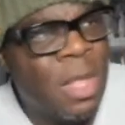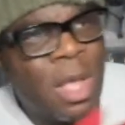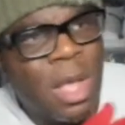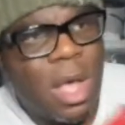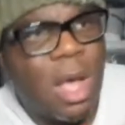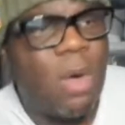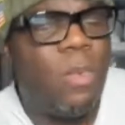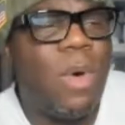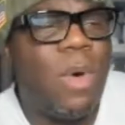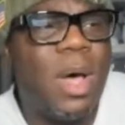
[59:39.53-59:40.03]

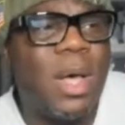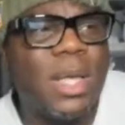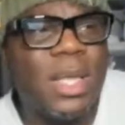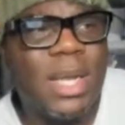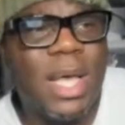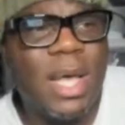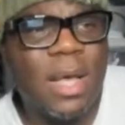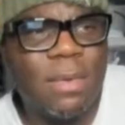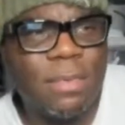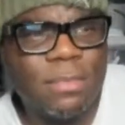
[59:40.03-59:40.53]
I'm walking
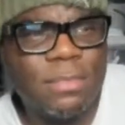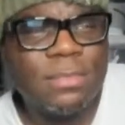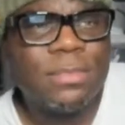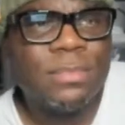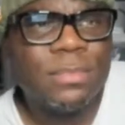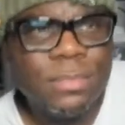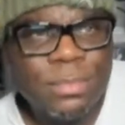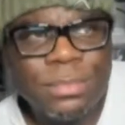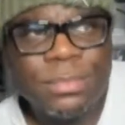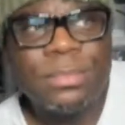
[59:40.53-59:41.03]
out.
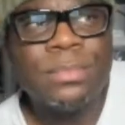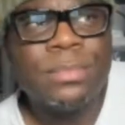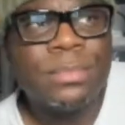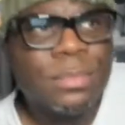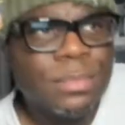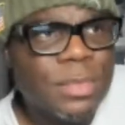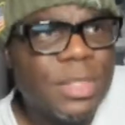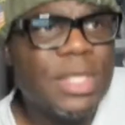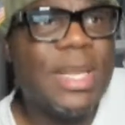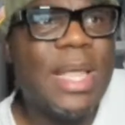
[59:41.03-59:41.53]

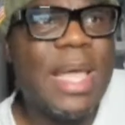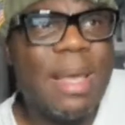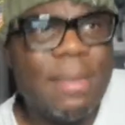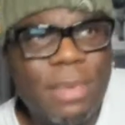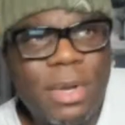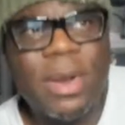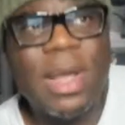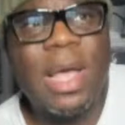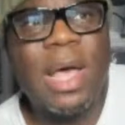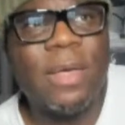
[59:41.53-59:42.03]
Damn
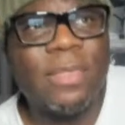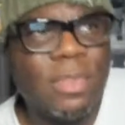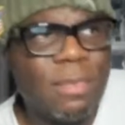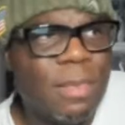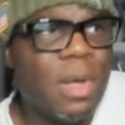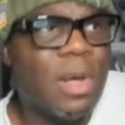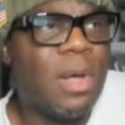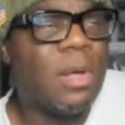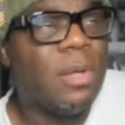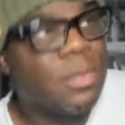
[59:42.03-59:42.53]
near out the
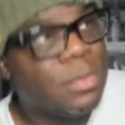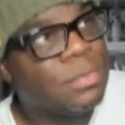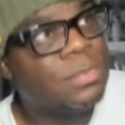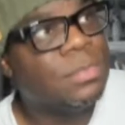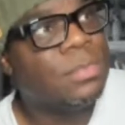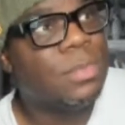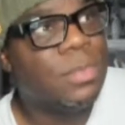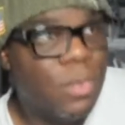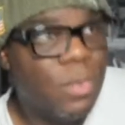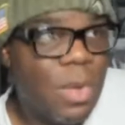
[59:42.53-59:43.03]
mall
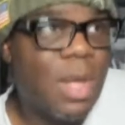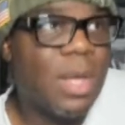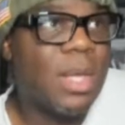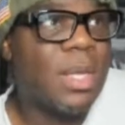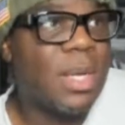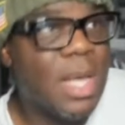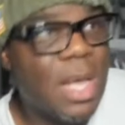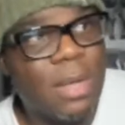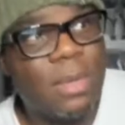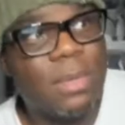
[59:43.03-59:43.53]

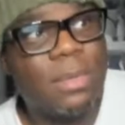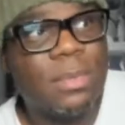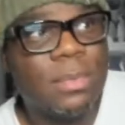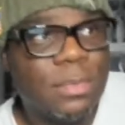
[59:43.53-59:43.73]
walking out.